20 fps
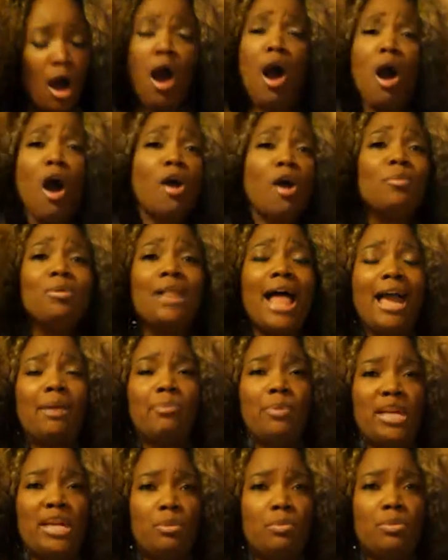all
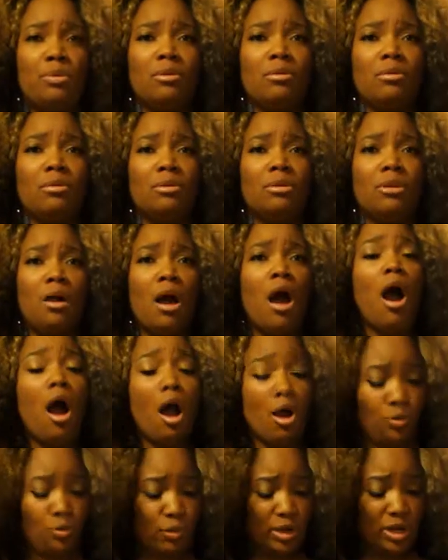Black people
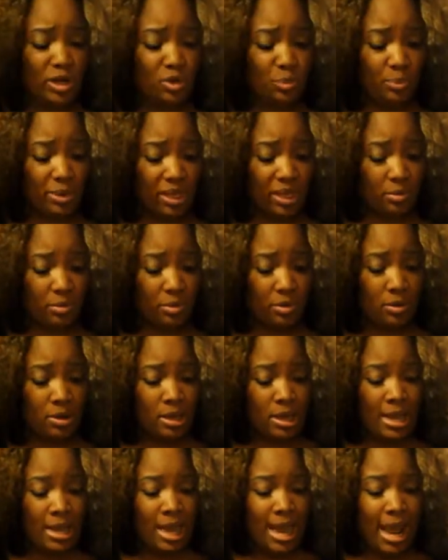are real
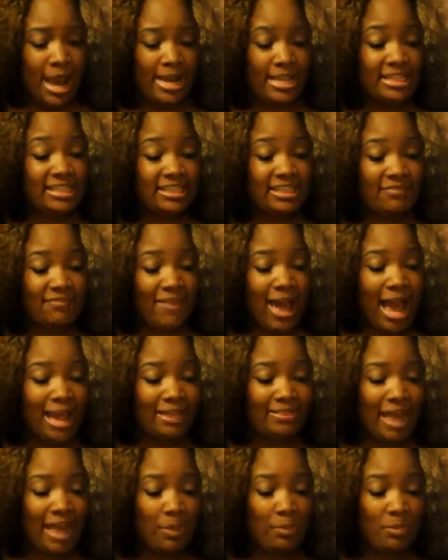people, and it's the
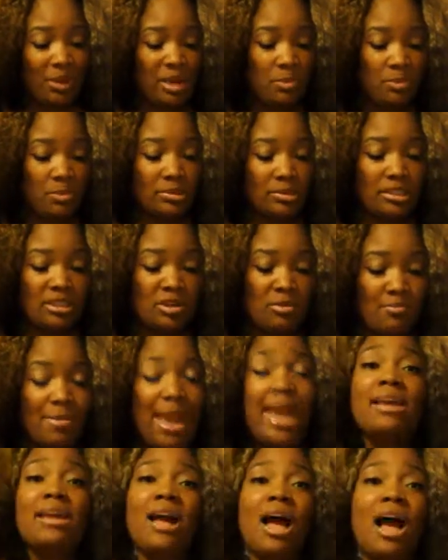fact that people still
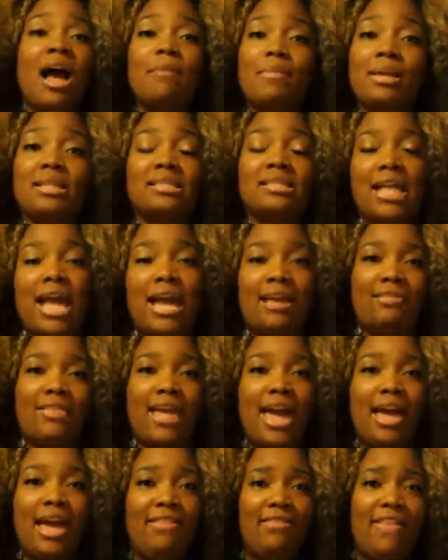make comments like
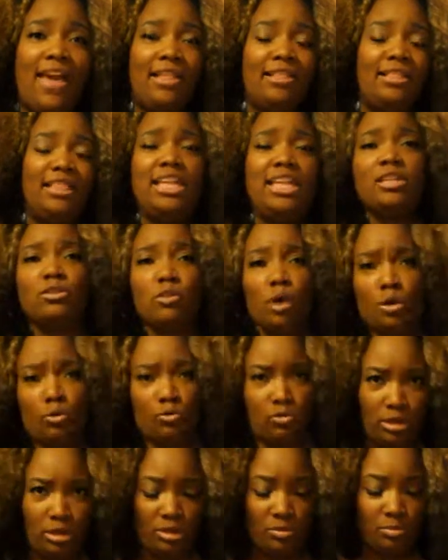that these
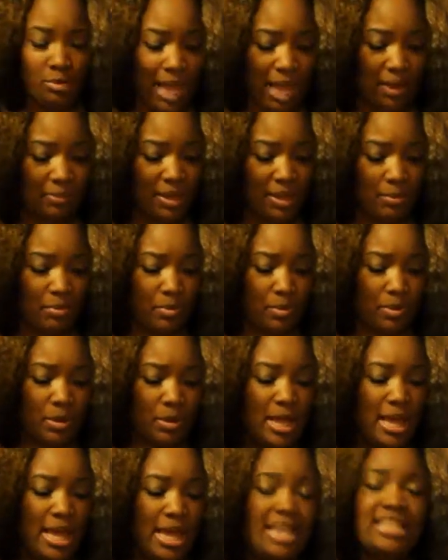aren't real Black
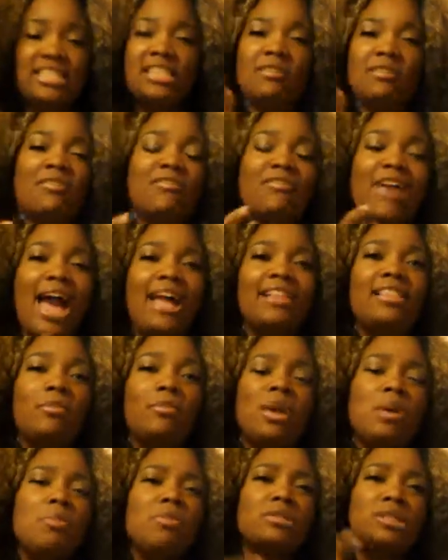people. It's the fact
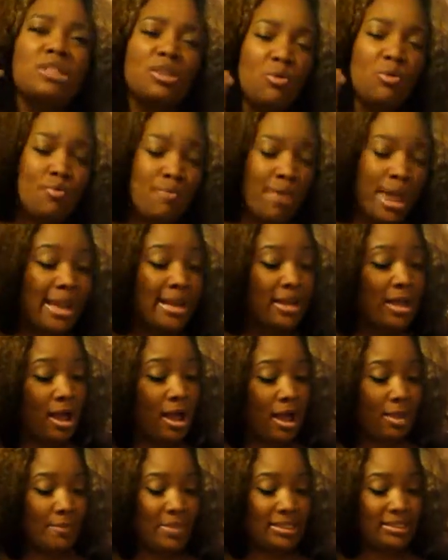that people still make
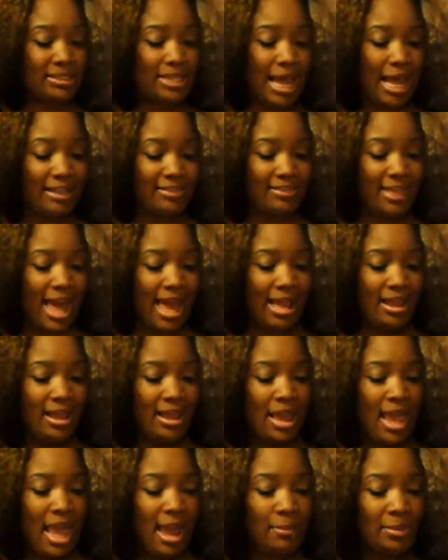comments like that
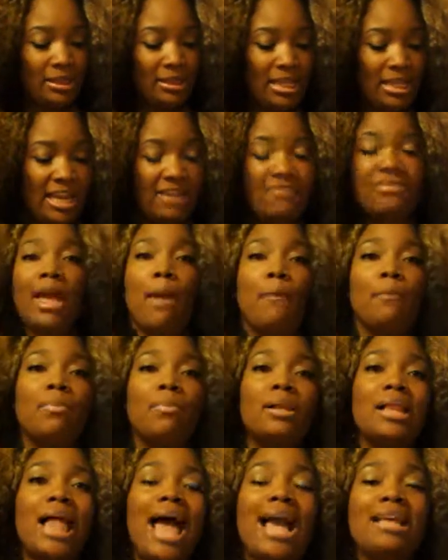and believe that
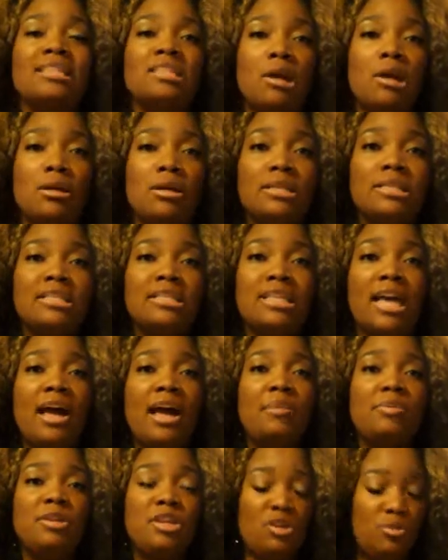Blacks are a
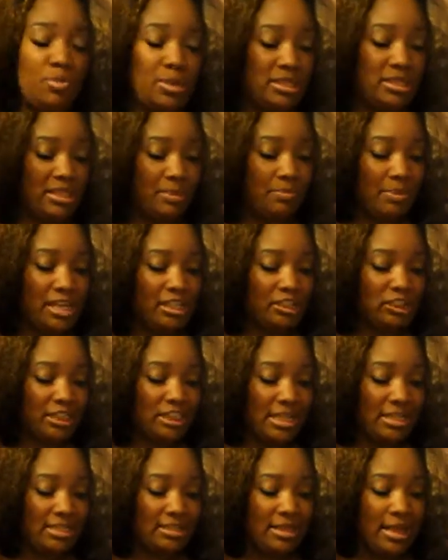subhuman
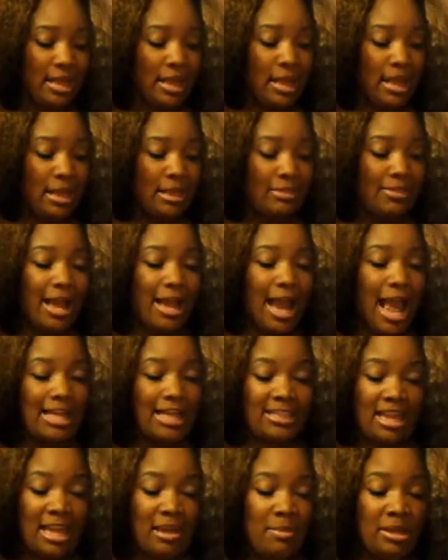species that
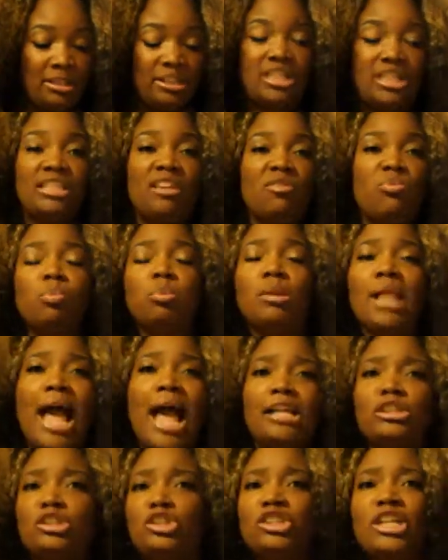has images of
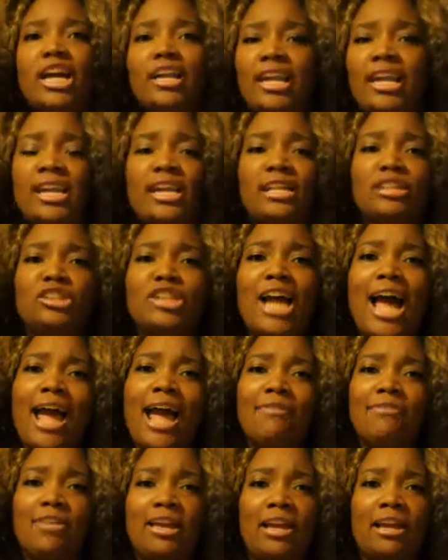Blacks shucking and
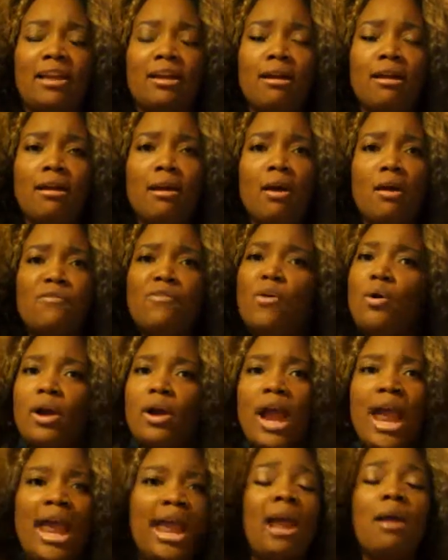jiving for
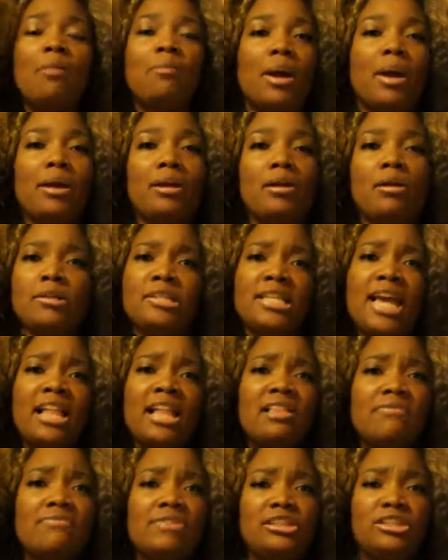a hamburger on
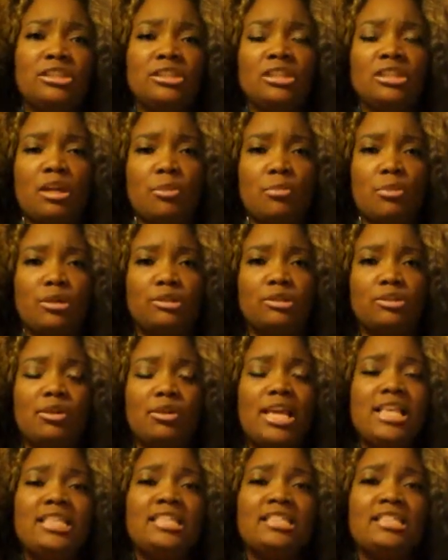television's commercial.
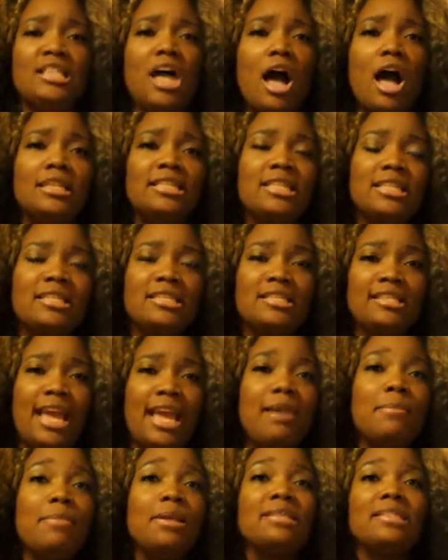It's thoughts and
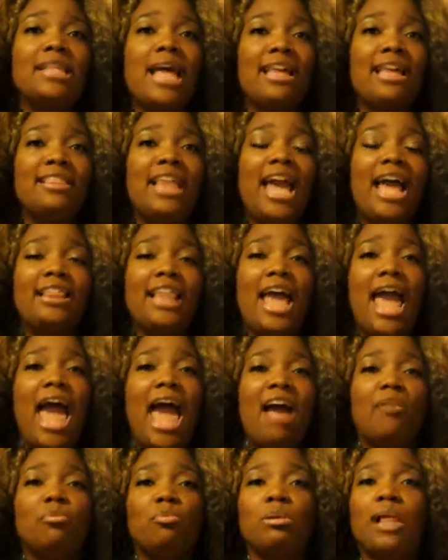statements like that that
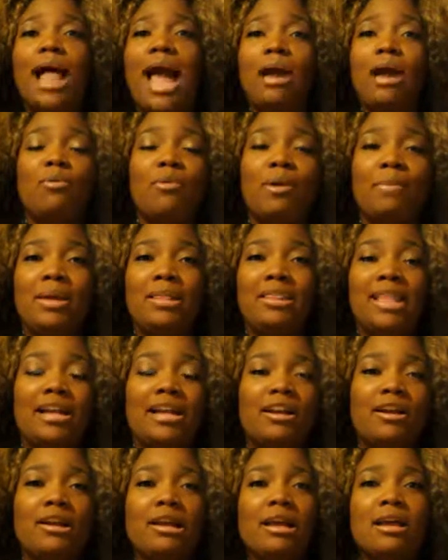have Black women
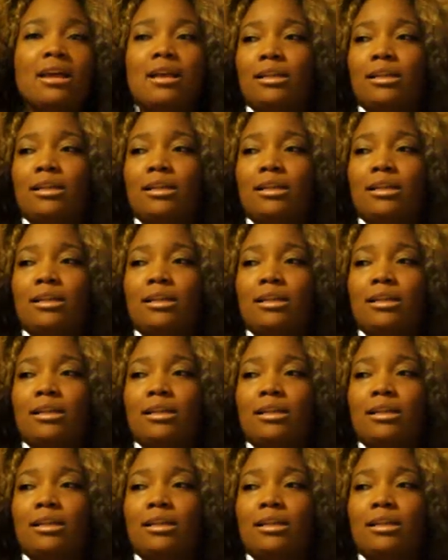that are